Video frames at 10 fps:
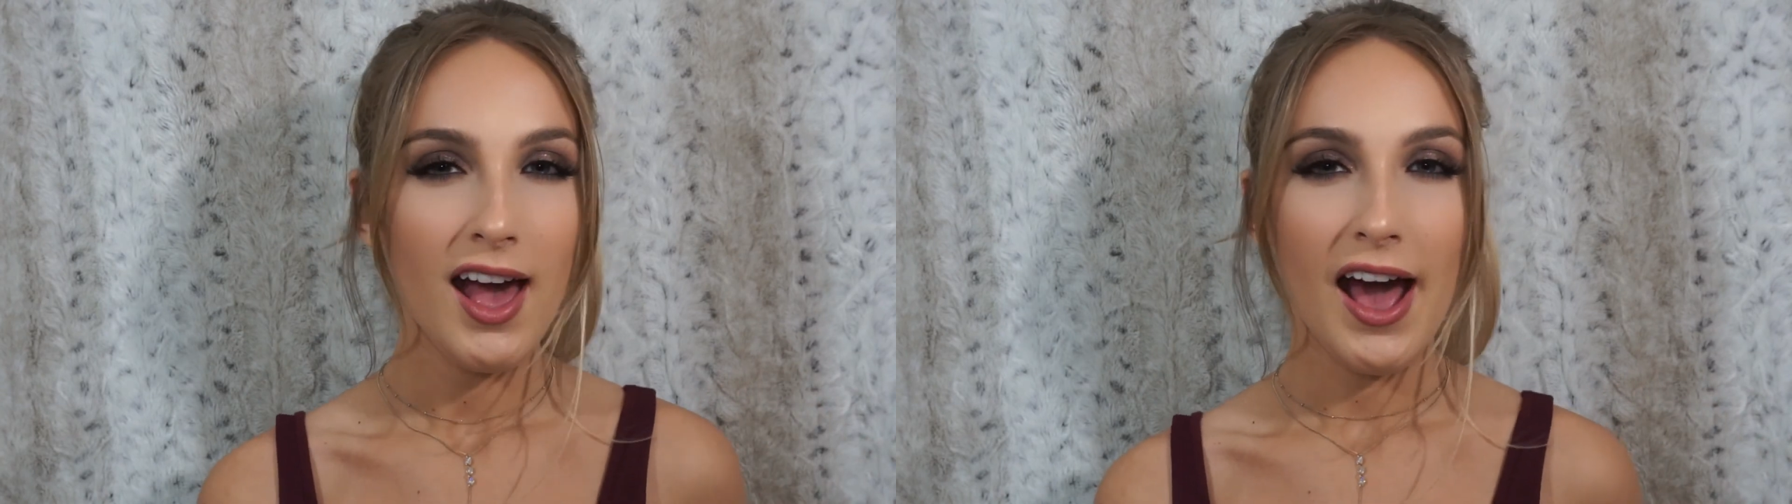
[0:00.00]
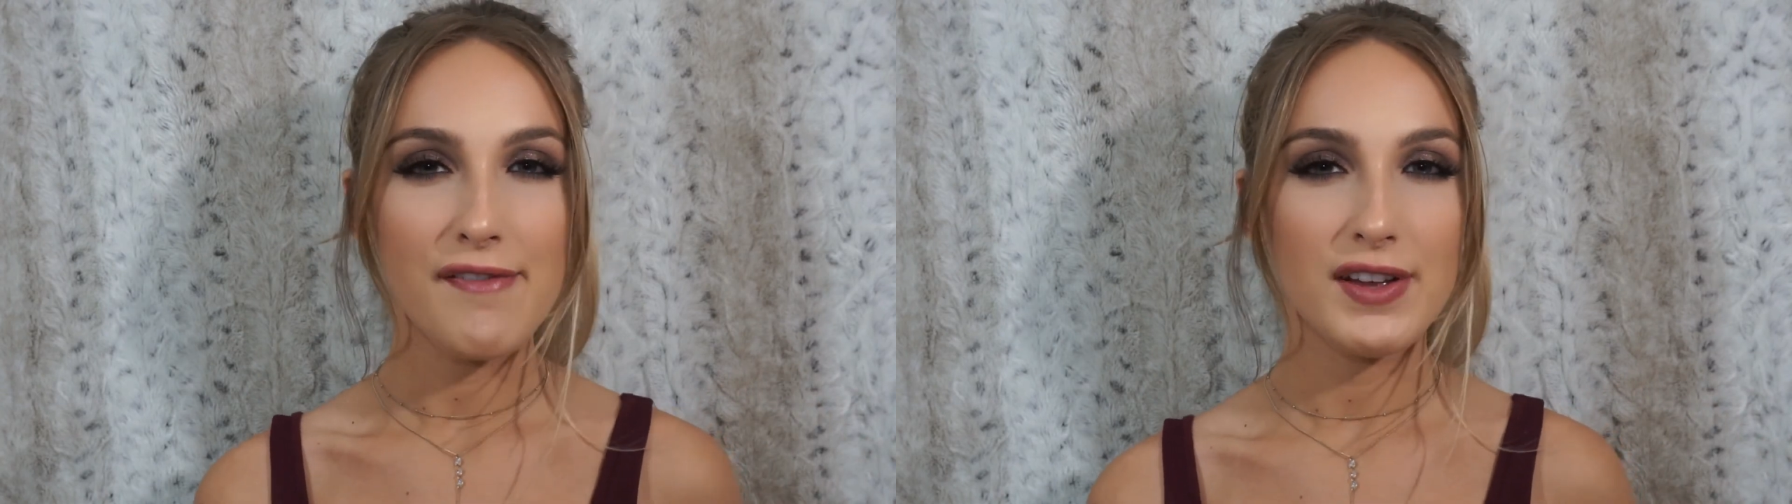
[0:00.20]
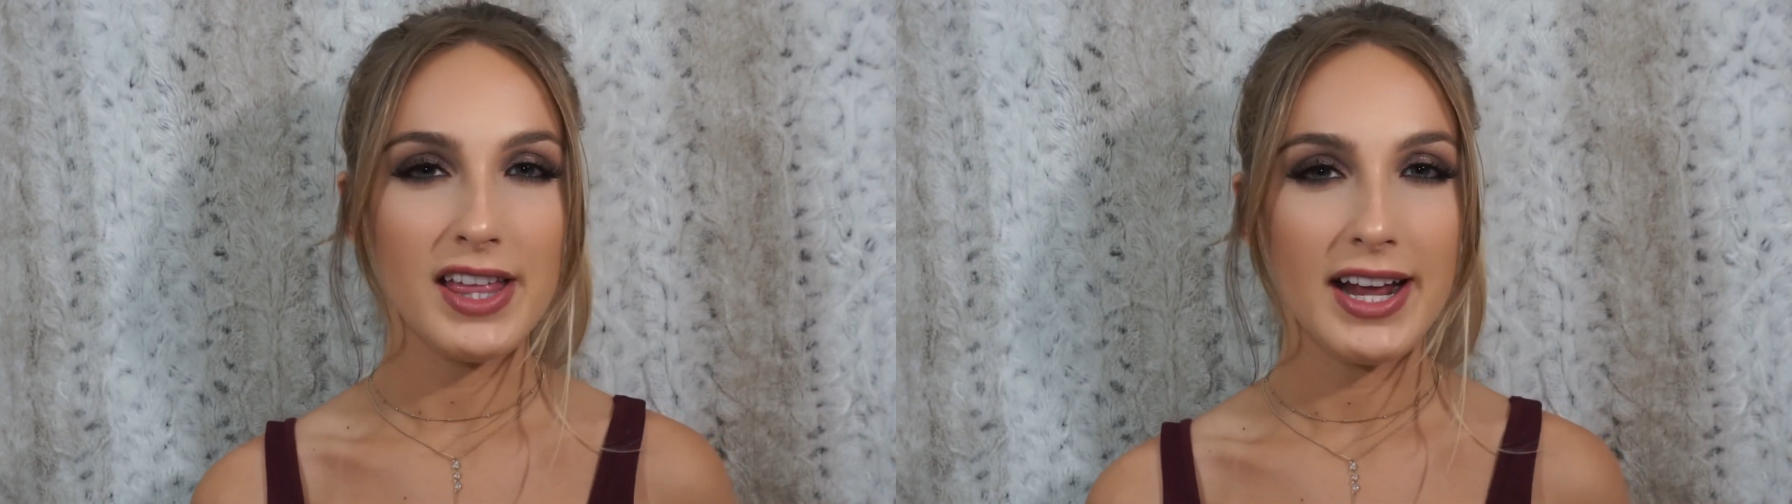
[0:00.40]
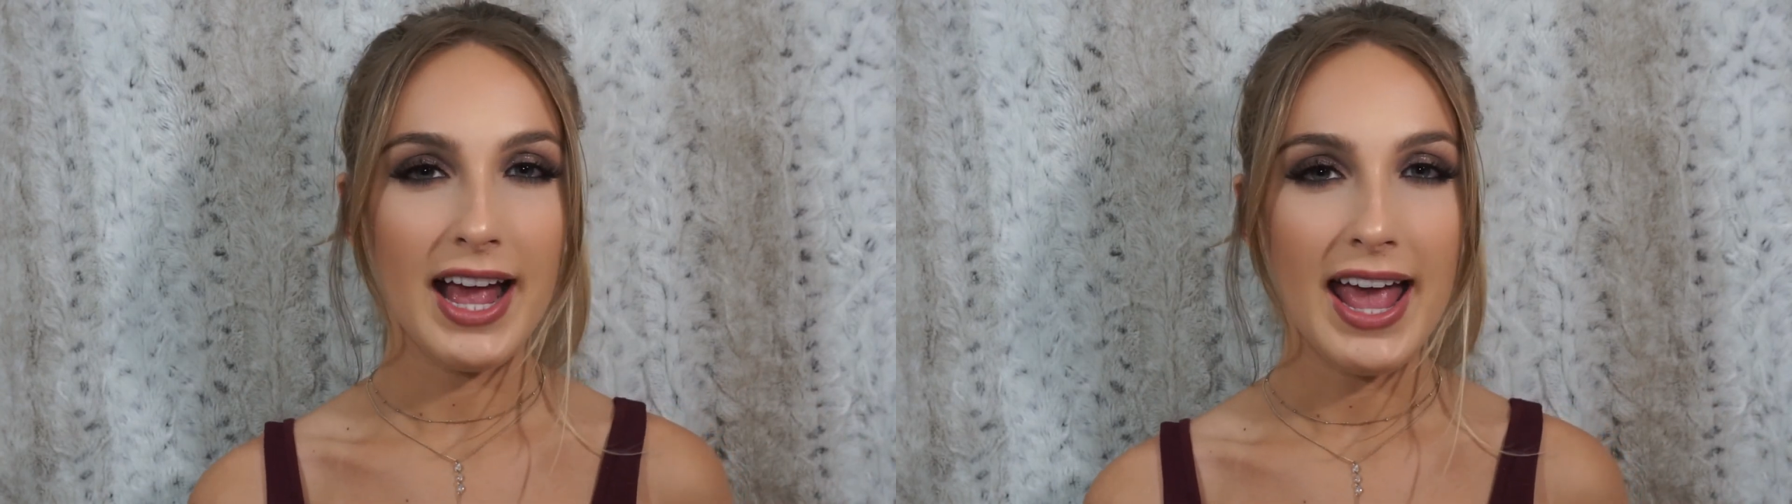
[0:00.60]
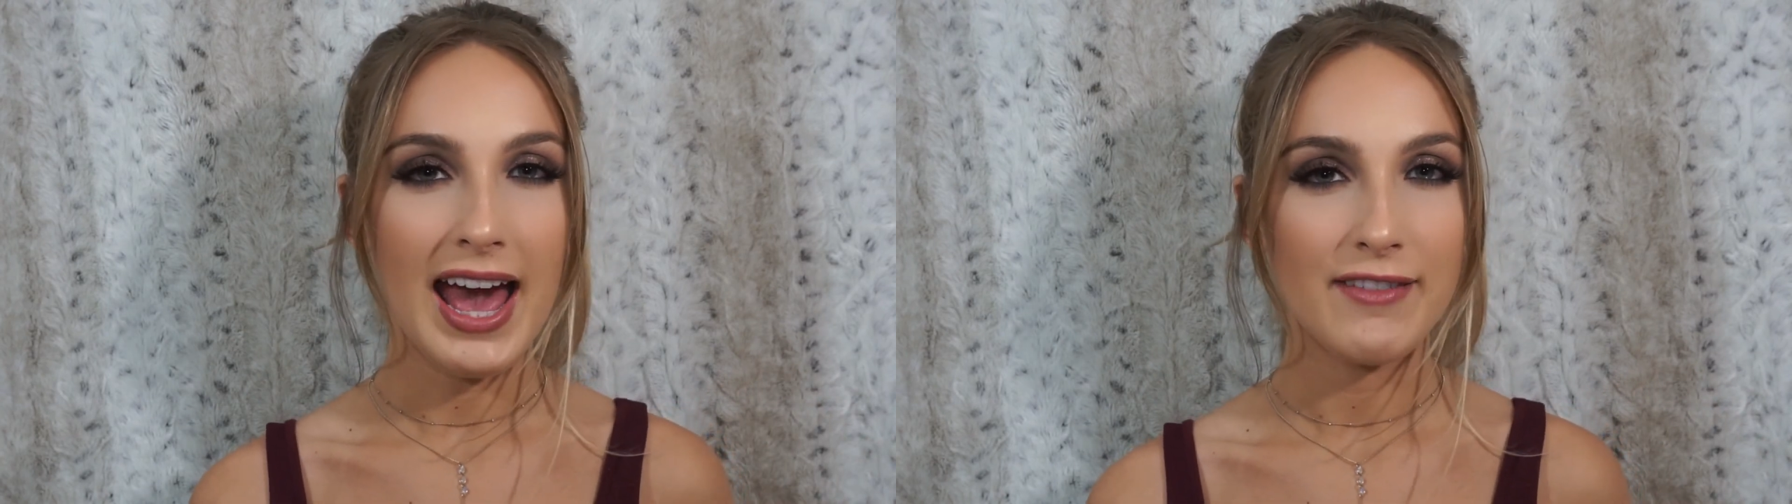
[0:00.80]
I feel like
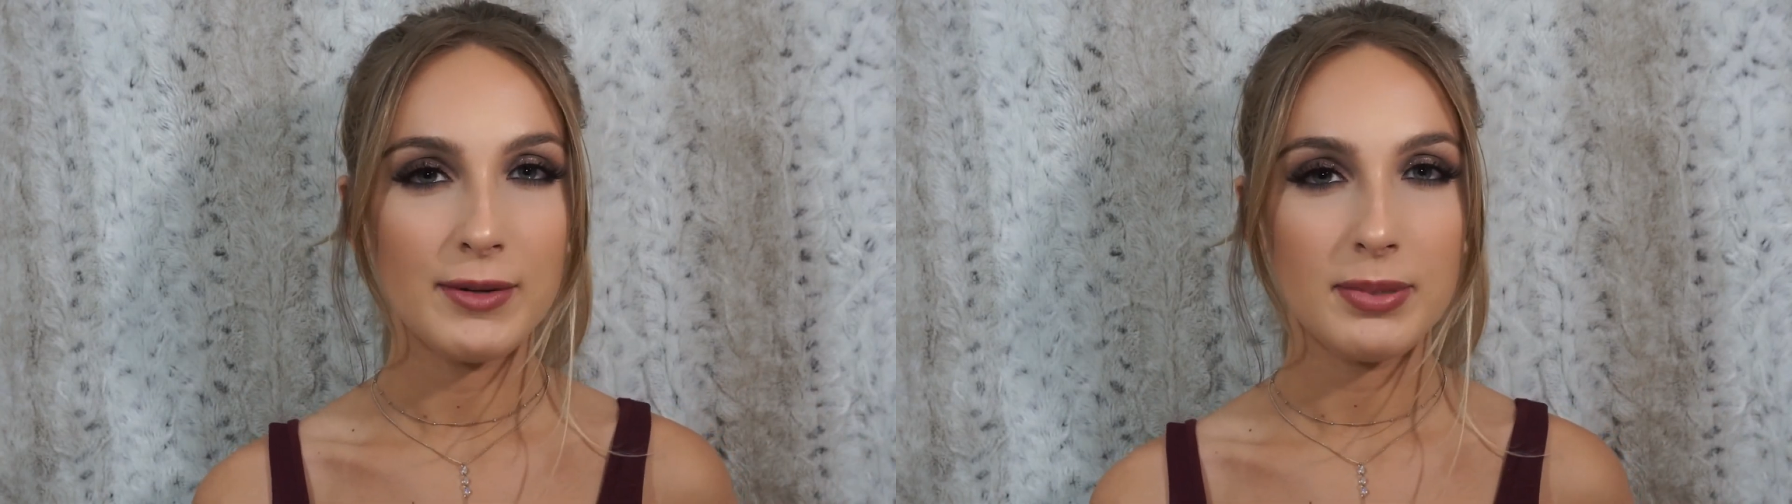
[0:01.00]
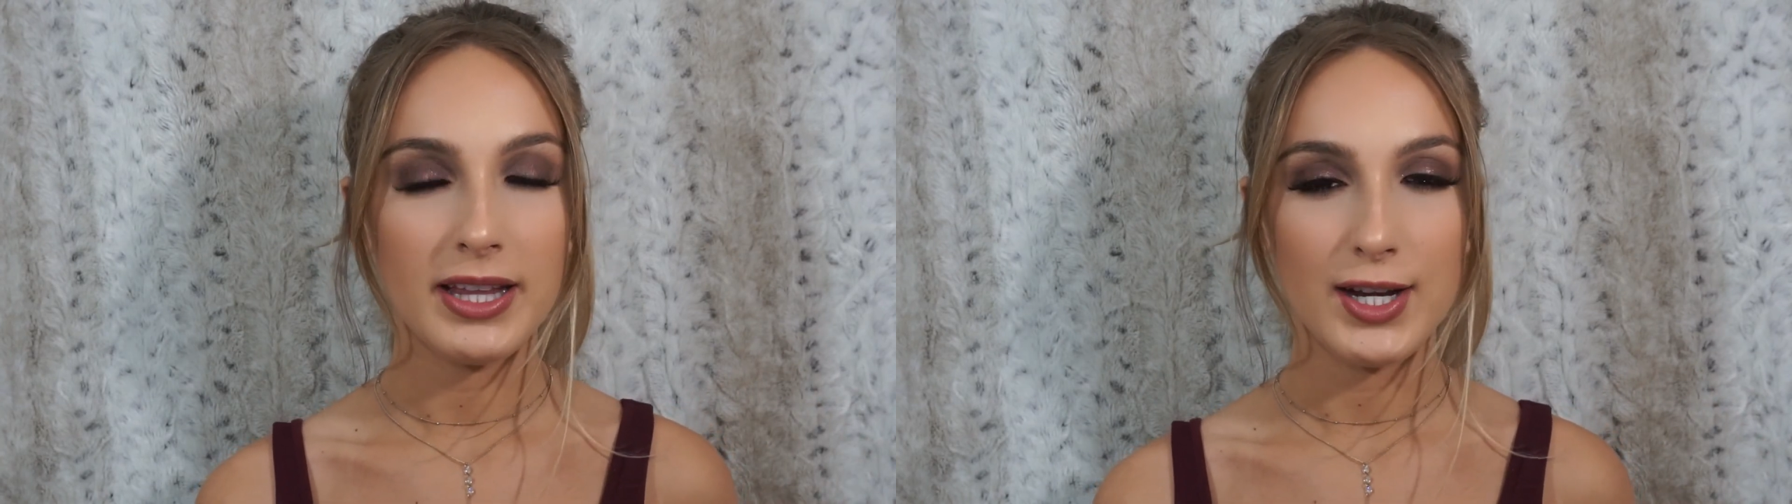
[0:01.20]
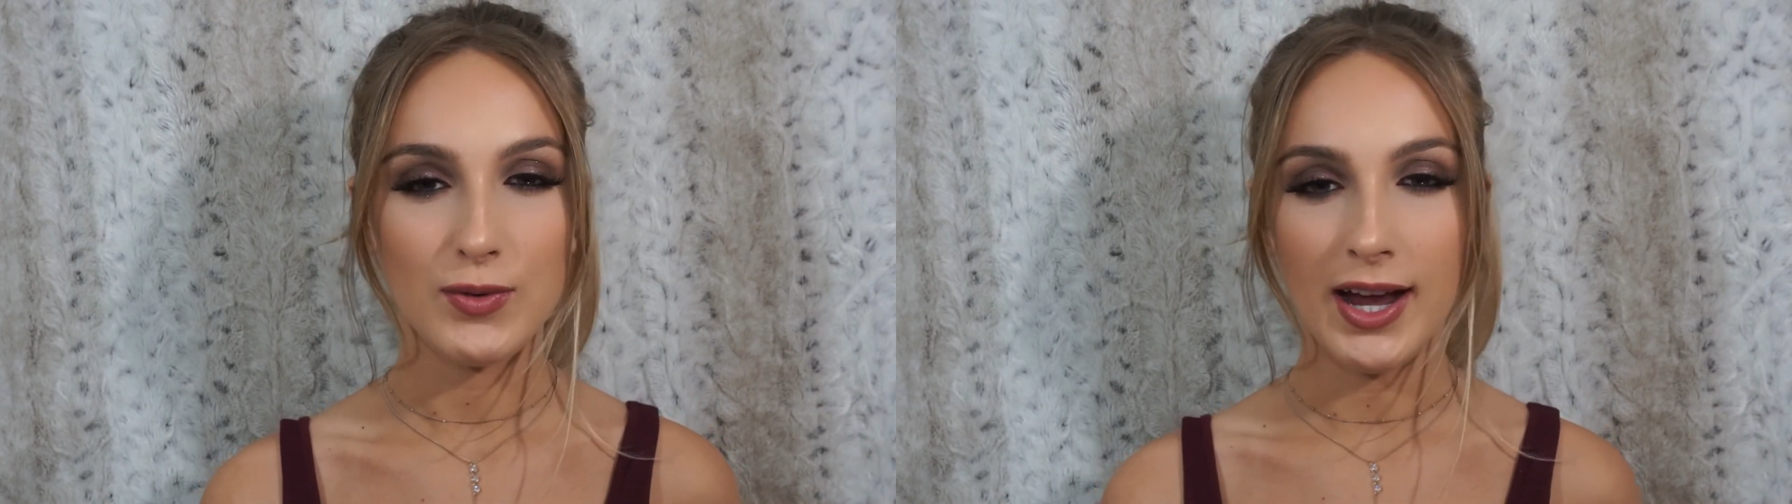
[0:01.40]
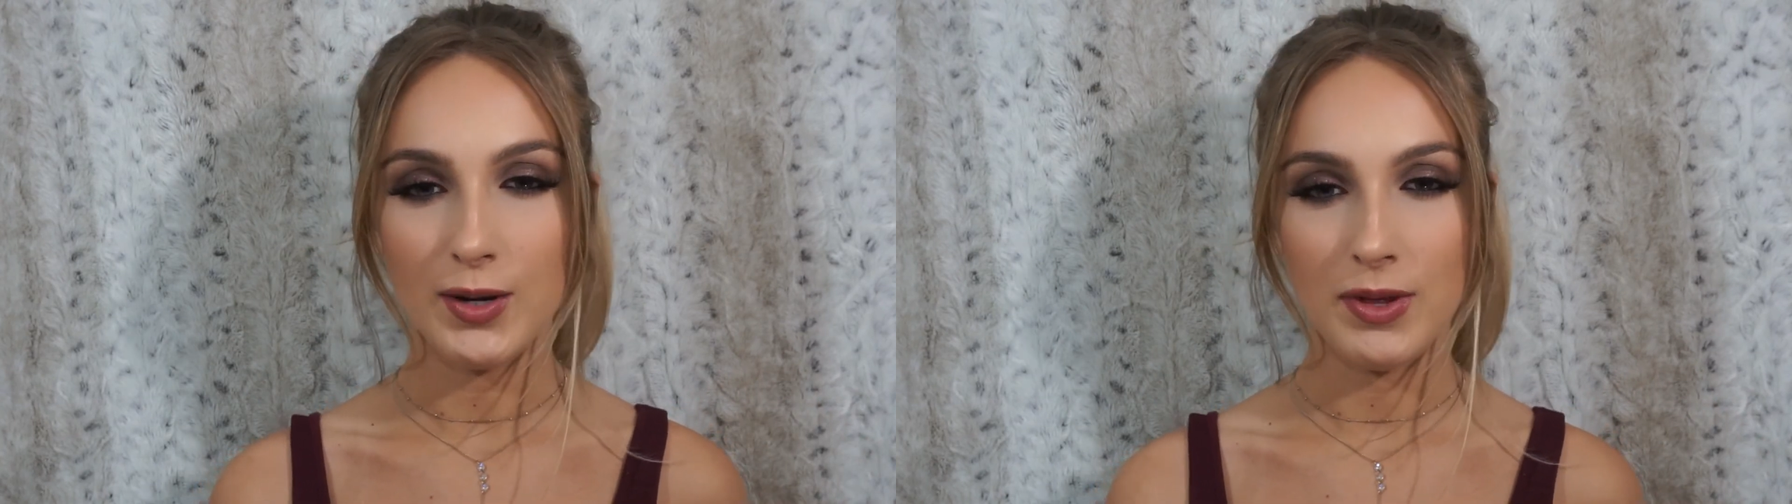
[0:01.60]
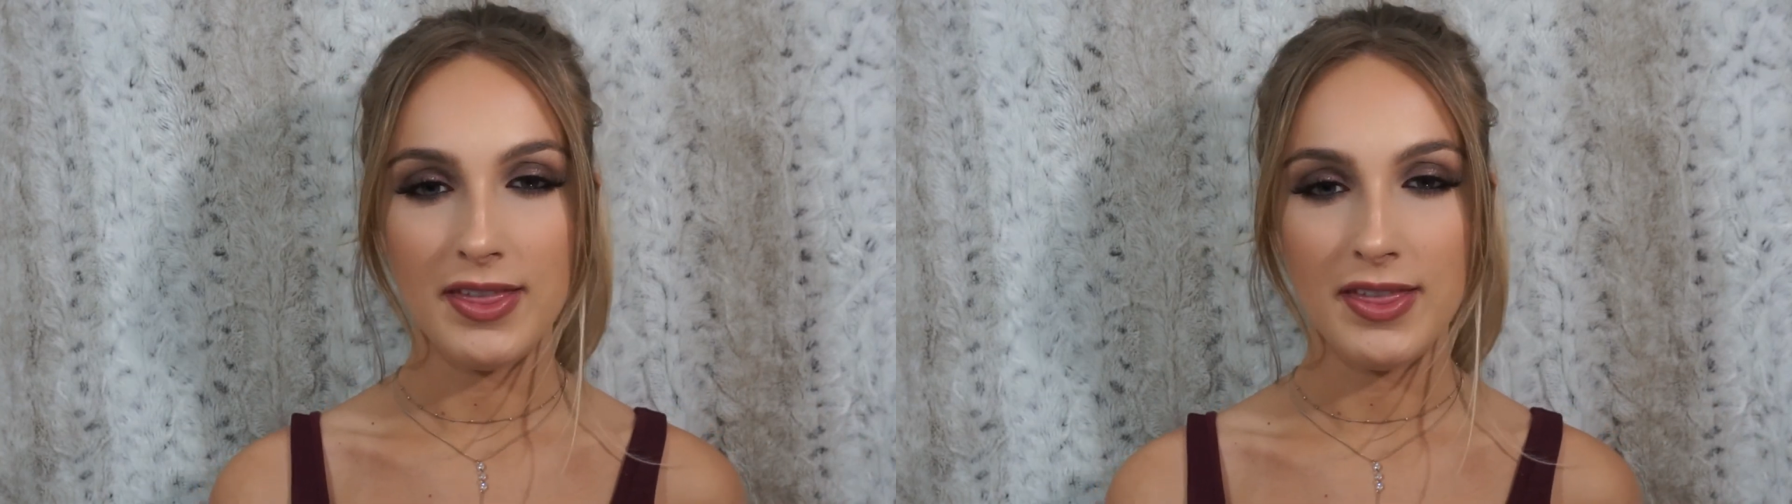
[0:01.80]
I haven't played around with